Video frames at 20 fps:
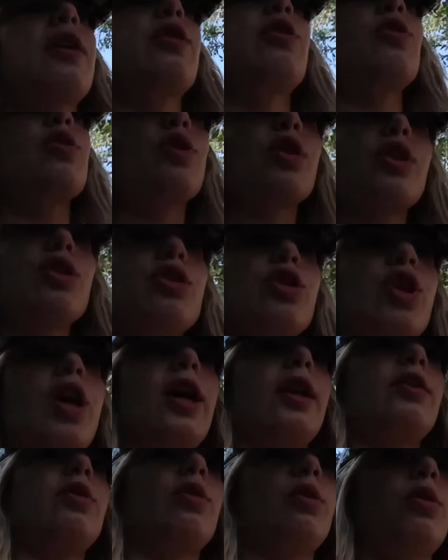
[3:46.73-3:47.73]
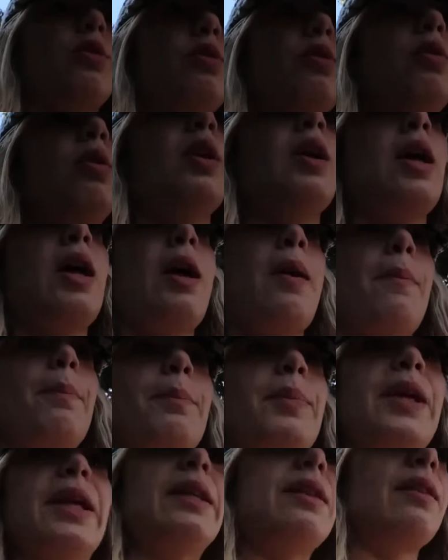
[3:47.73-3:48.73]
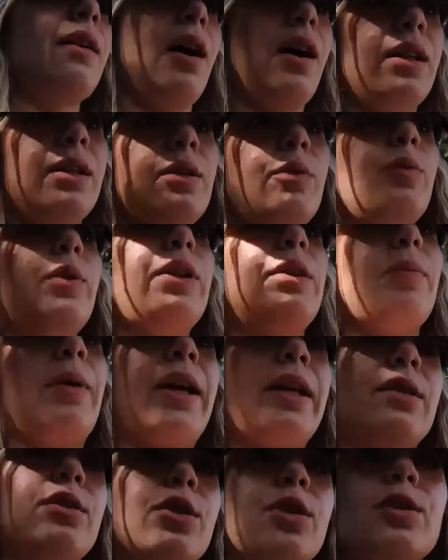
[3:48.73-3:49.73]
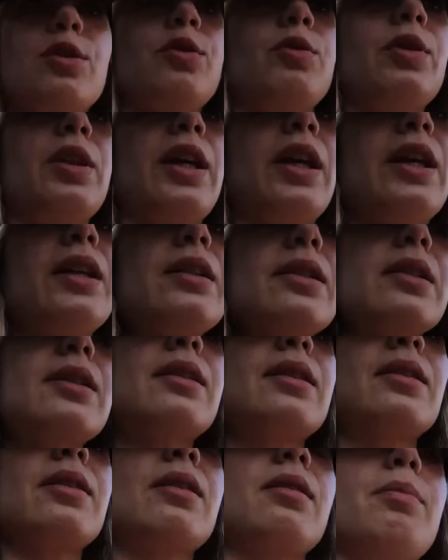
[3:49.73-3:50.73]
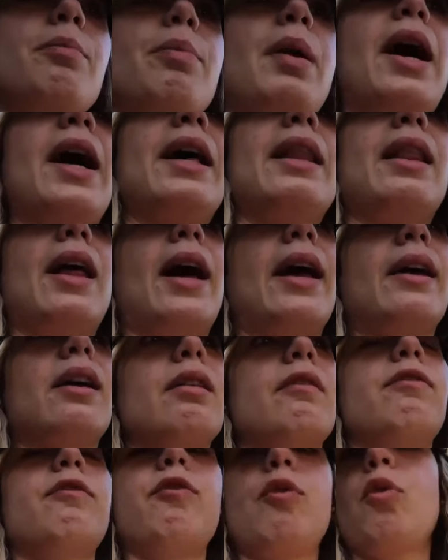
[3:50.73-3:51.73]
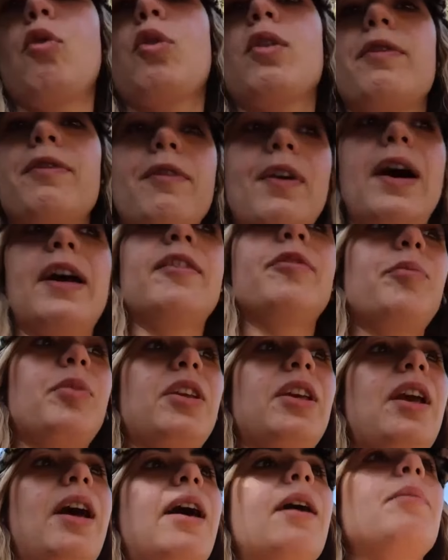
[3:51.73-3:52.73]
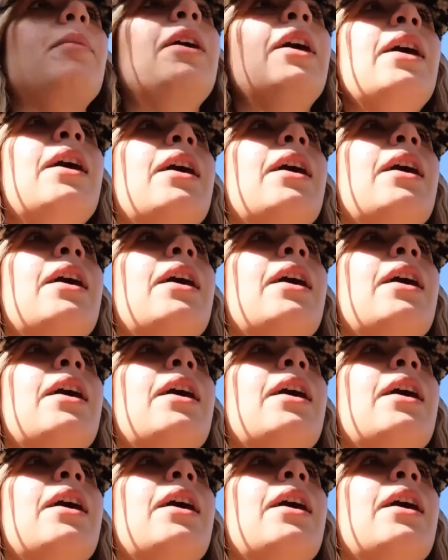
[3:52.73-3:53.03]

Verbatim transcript: usually try to be done with my to-do list by like 4 or 5 p.m.